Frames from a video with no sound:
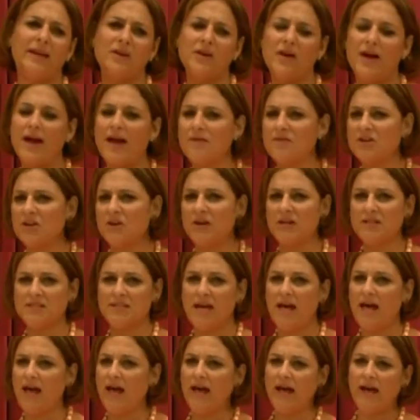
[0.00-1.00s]
they're having a great
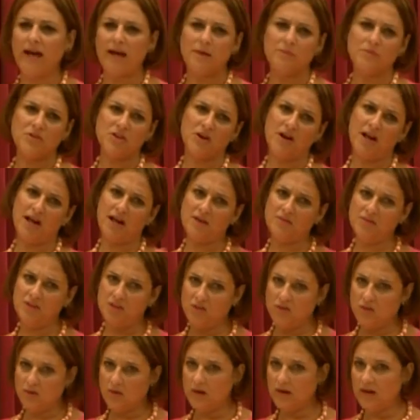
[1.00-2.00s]
time, they're kind of
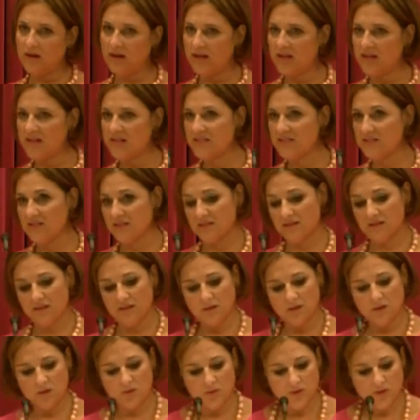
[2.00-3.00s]
ignoring us, it's a
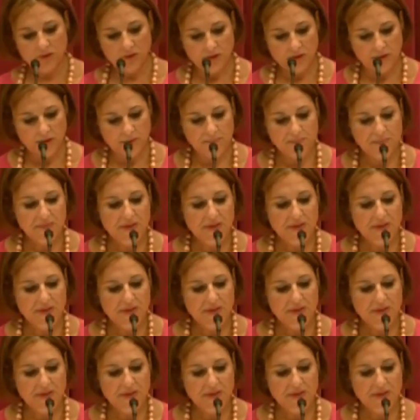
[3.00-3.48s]
little rude.